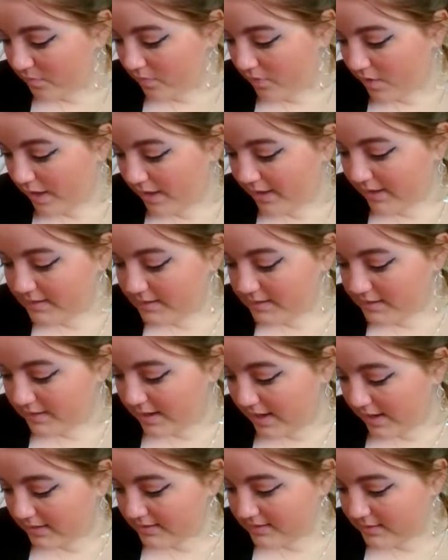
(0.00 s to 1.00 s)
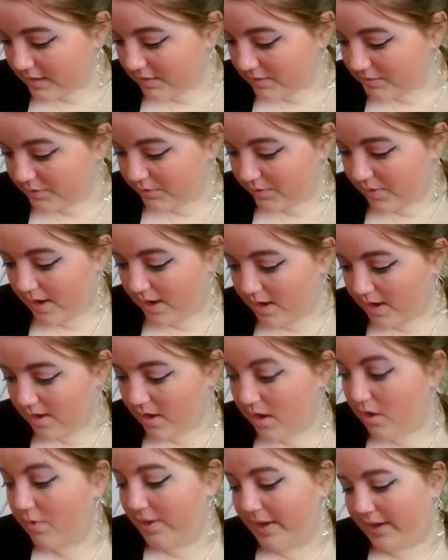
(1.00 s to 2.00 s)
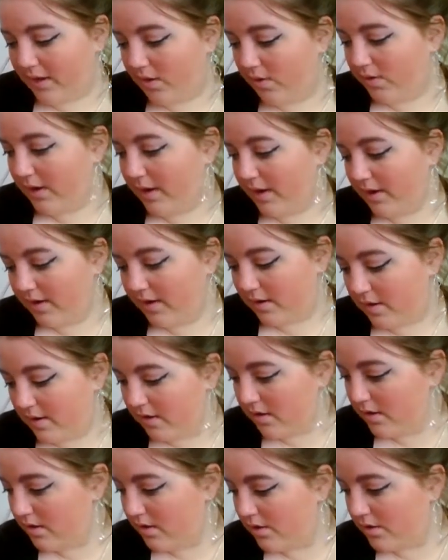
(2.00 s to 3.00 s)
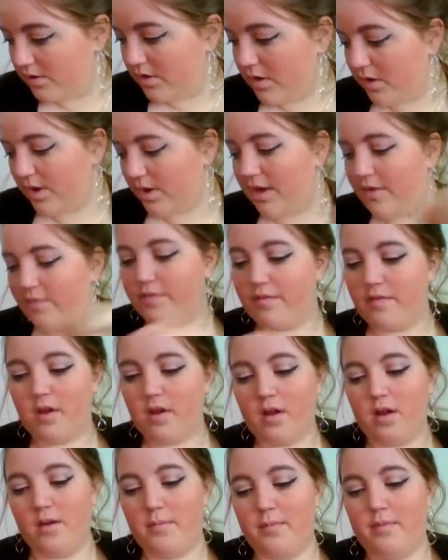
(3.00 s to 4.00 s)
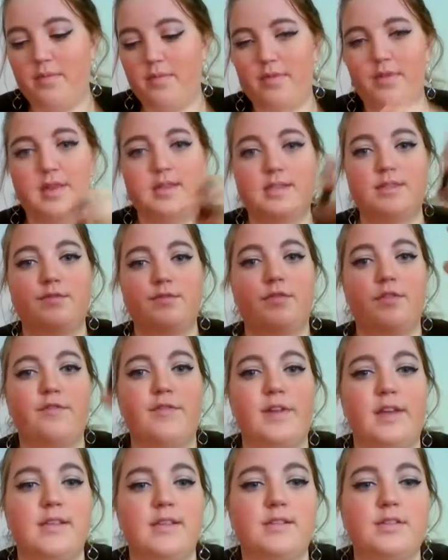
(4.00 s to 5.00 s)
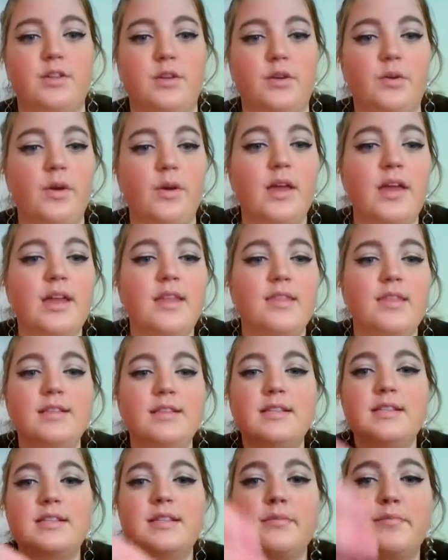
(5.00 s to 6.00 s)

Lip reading: guess next I'll do, oh wait, hold on. No, I have this for face too. This is